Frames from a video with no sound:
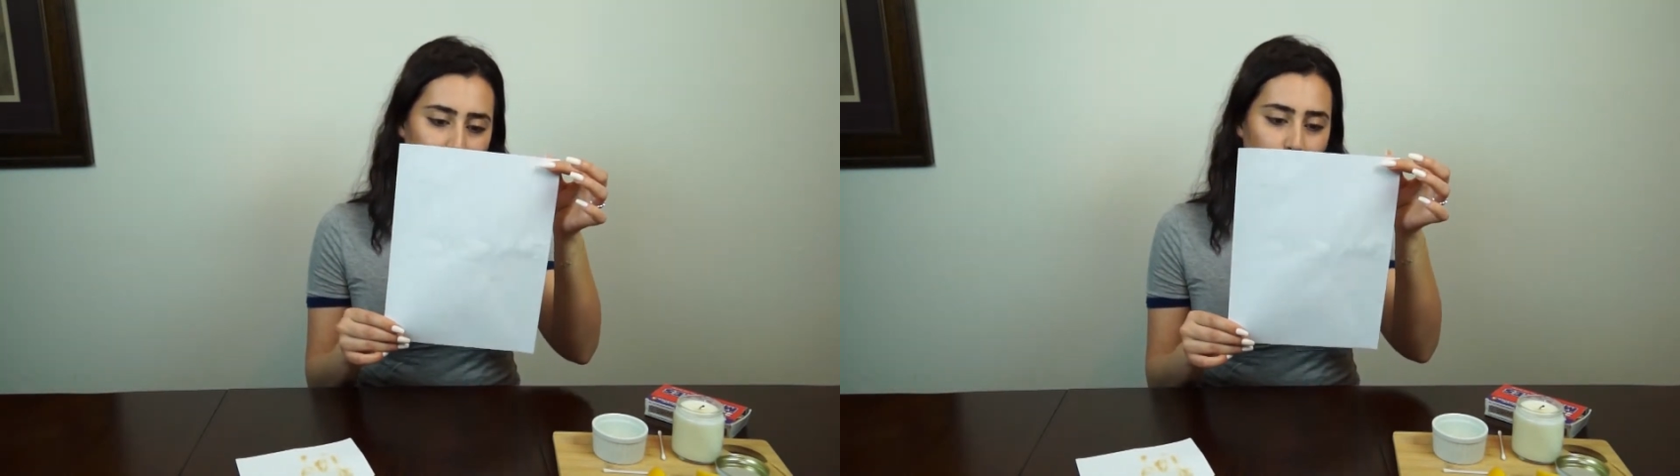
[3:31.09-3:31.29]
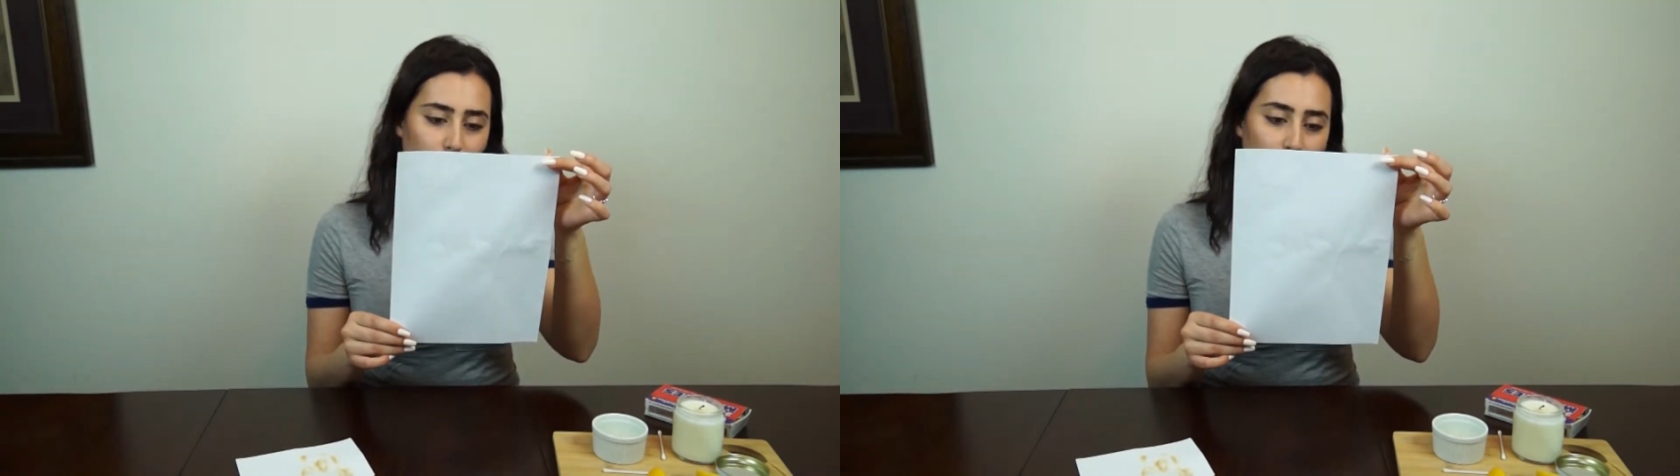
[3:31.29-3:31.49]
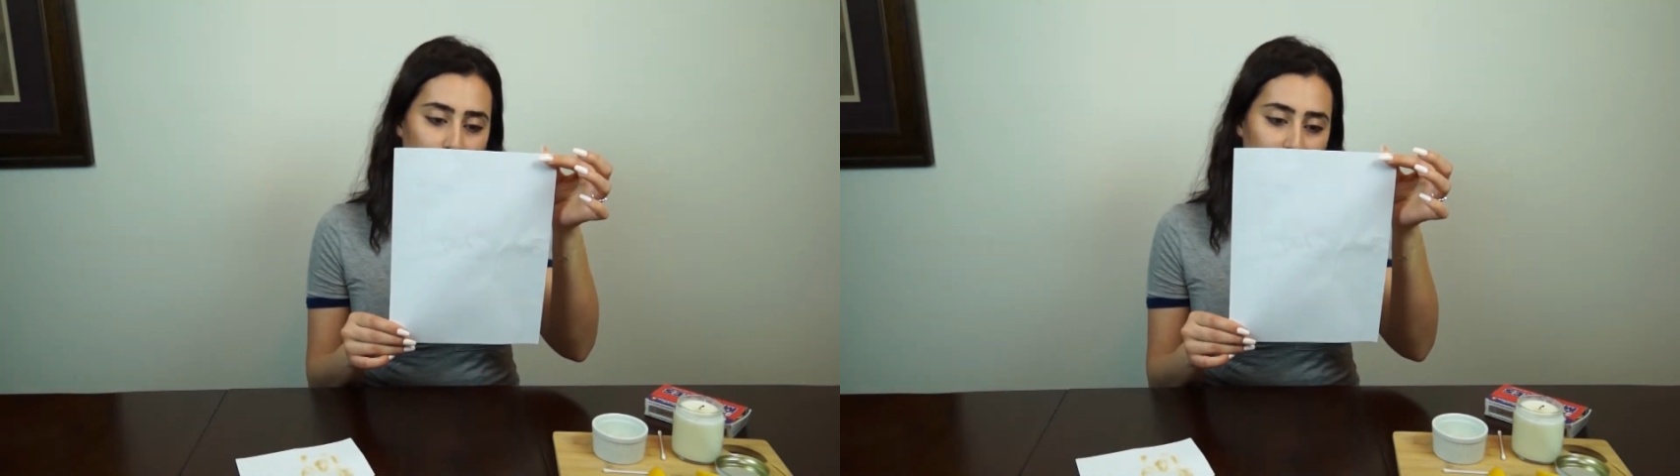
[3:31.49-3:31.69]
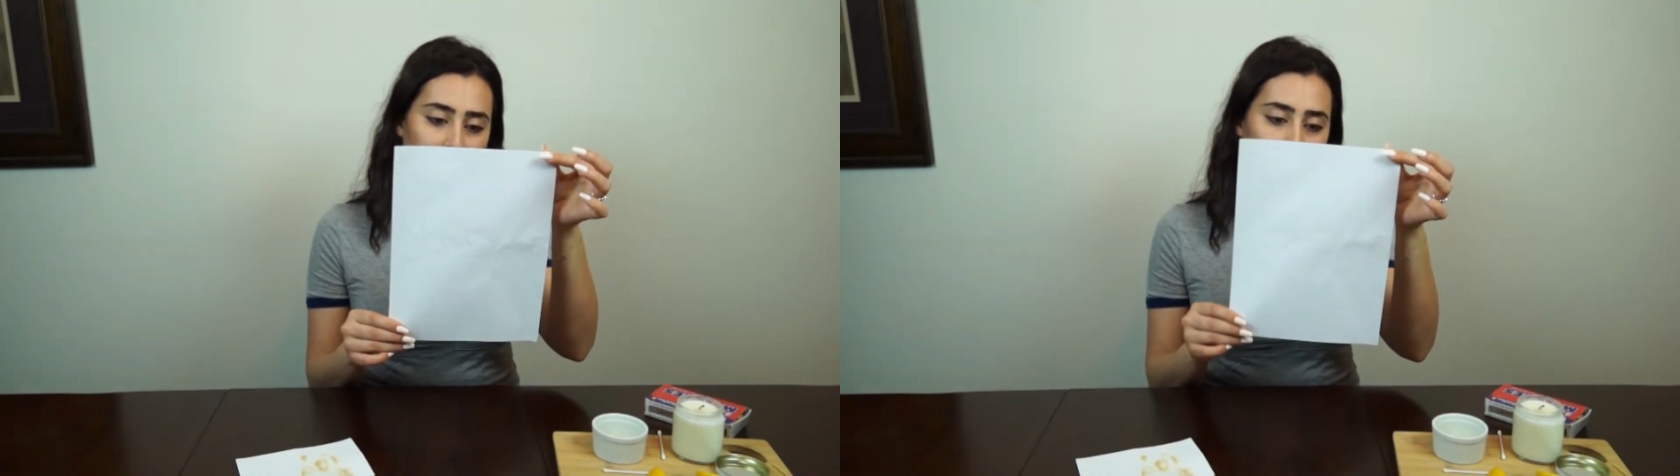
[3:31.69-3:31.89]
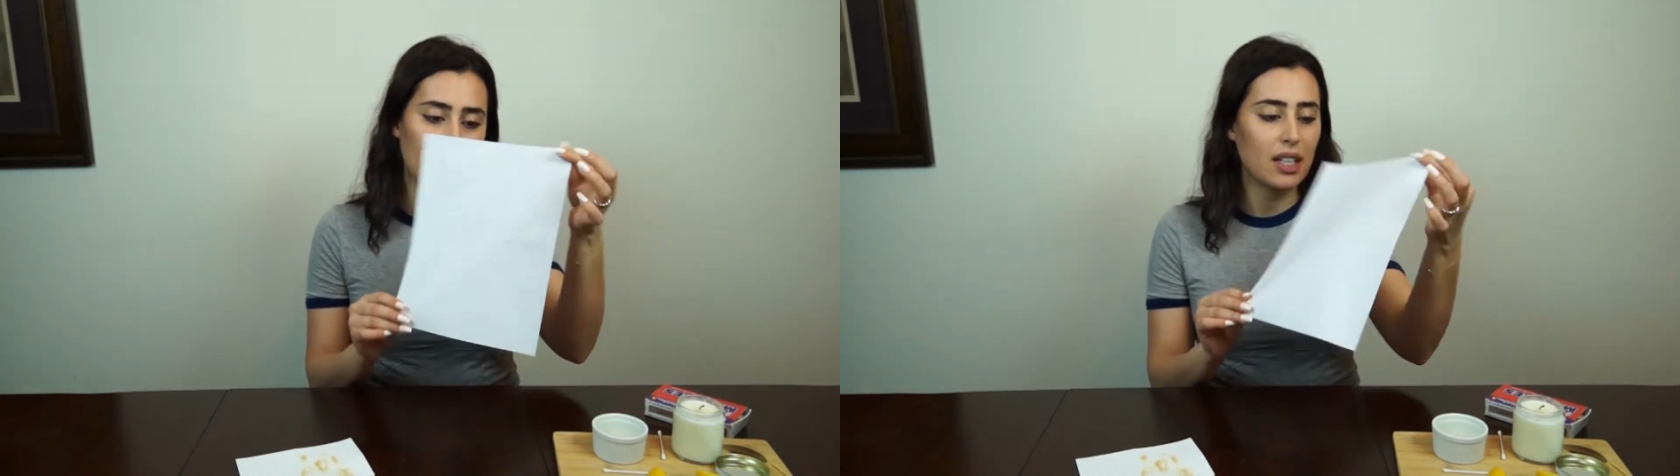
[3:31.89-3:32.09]
shows
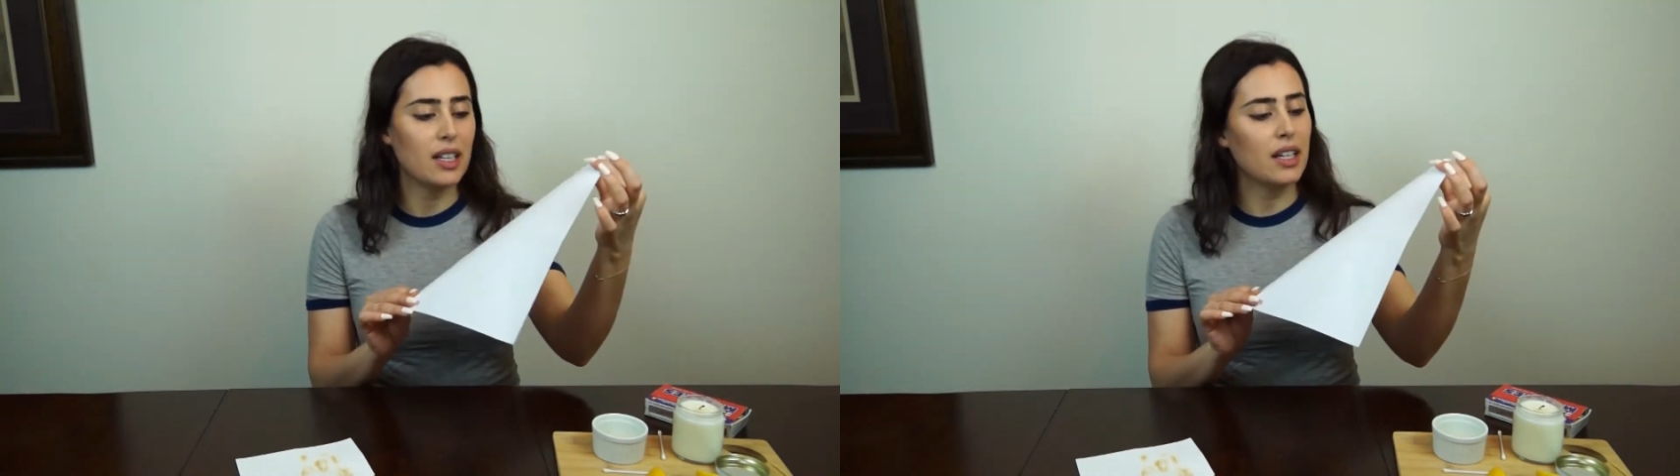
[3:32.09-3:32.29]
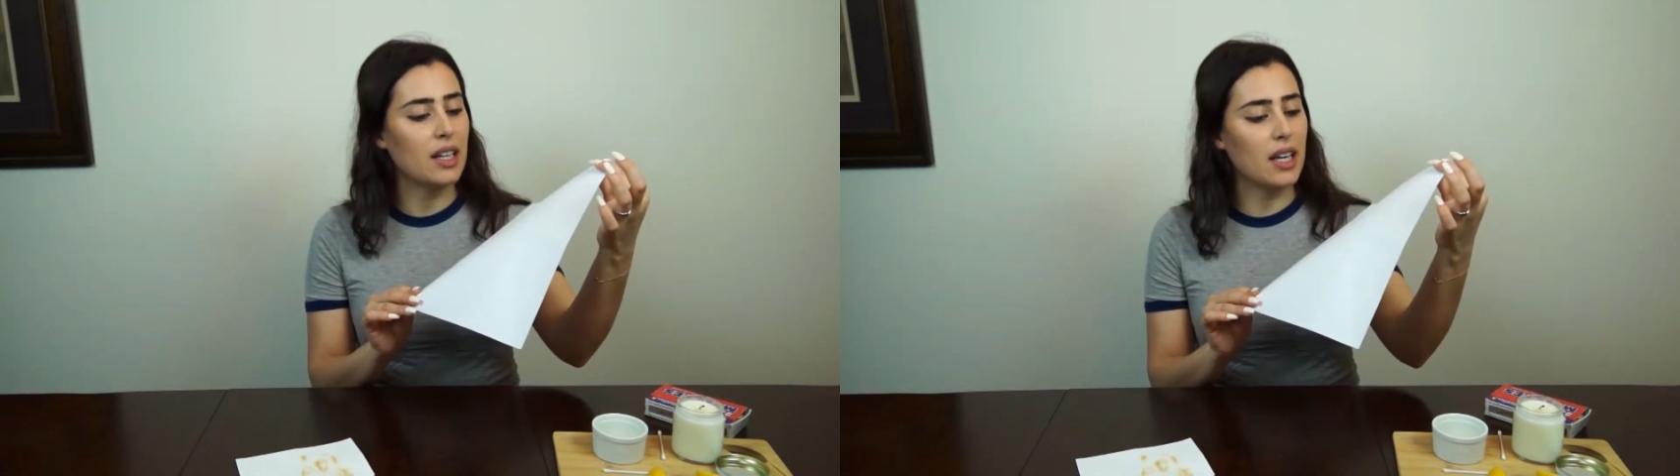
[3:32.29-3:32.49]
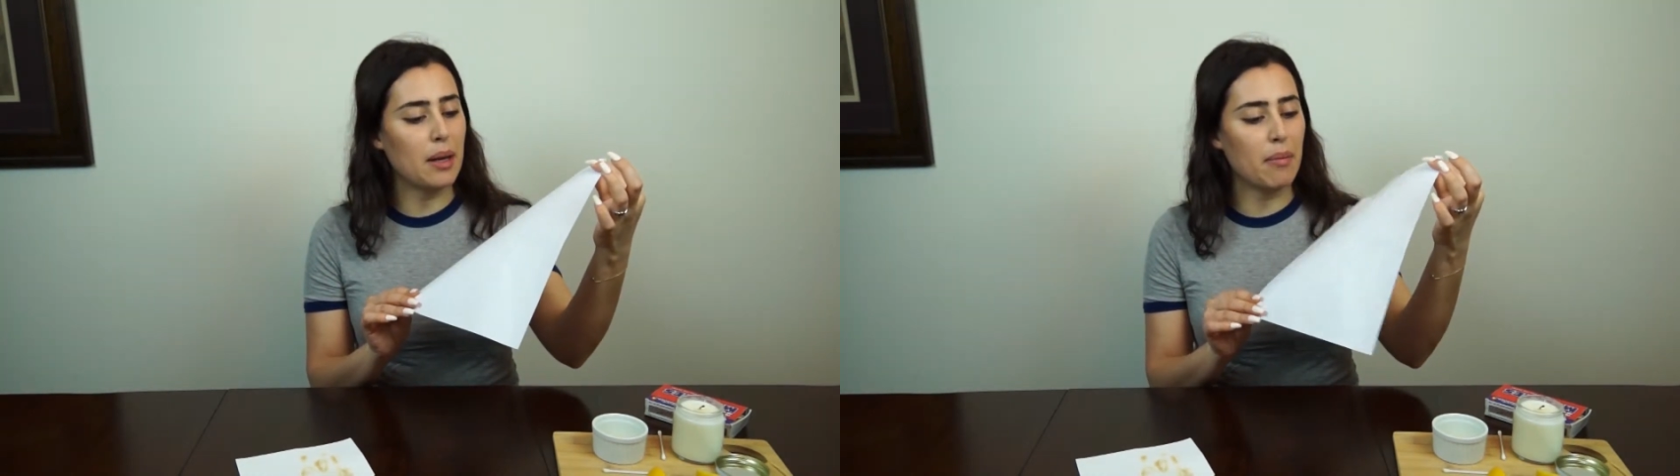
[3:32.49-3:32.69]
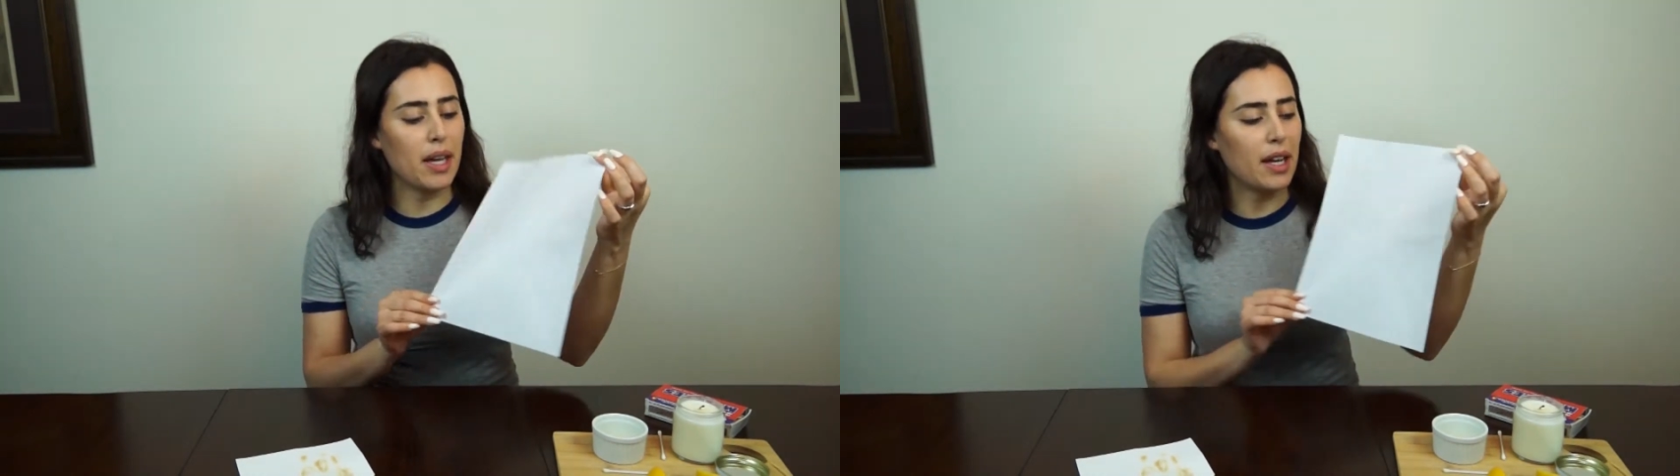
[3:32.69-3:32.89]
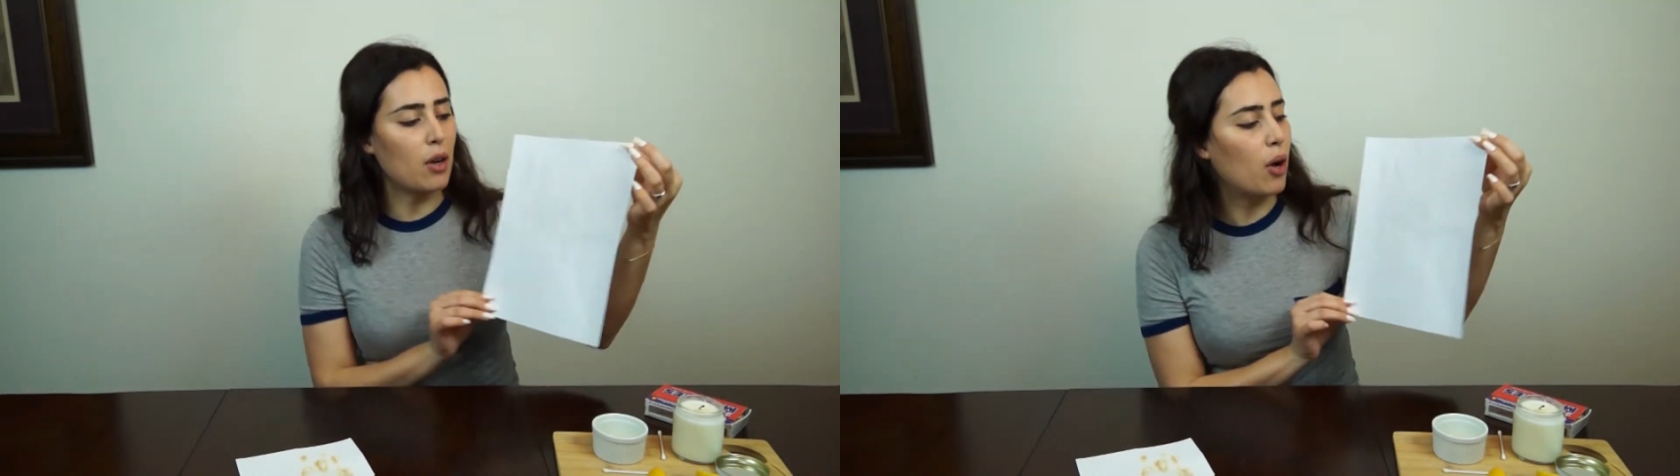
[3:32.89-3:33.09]
it
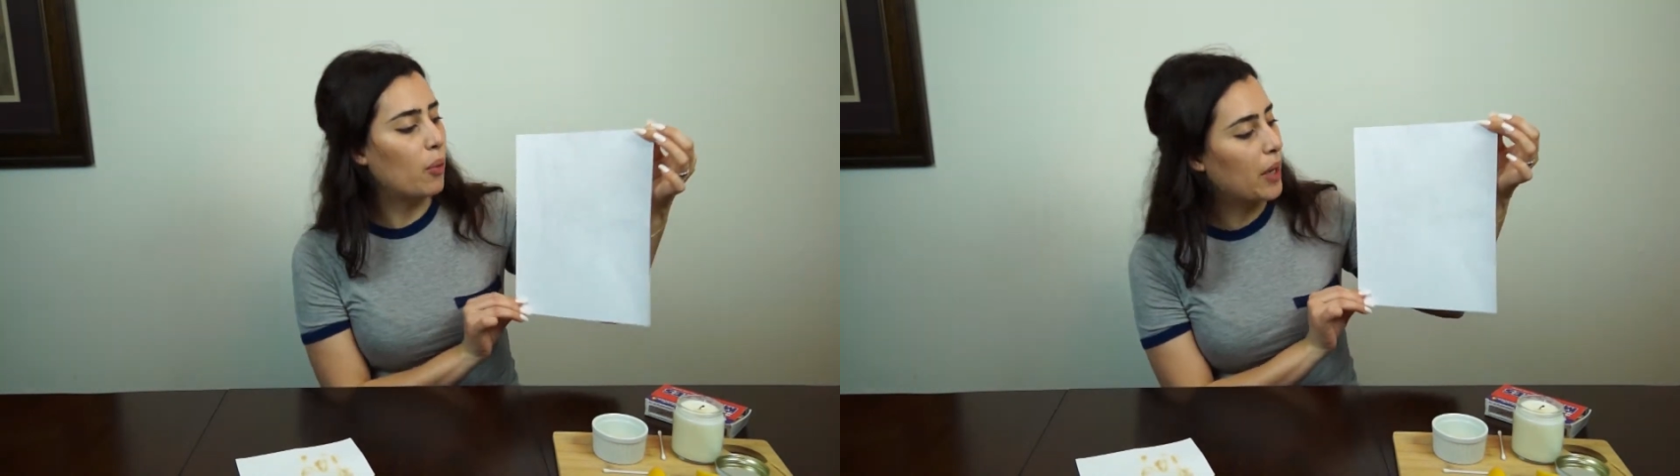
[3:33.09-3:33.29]
made it all